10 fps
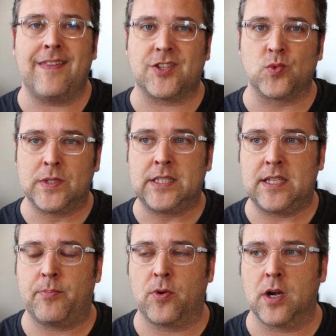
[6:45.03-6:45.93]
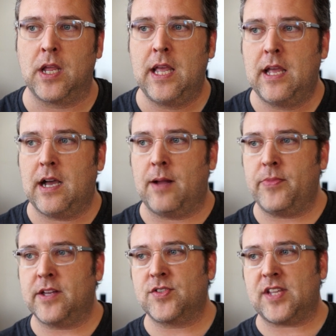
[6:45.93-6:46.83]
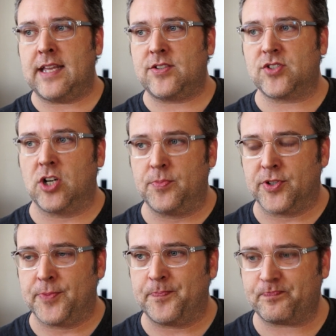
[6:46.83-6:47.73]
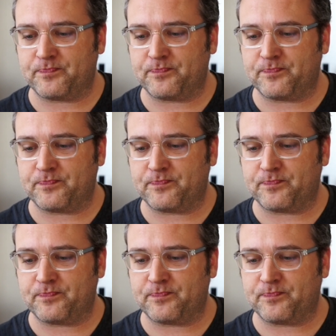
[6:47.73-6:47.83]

and that's really important. Uh, there's a sculptor,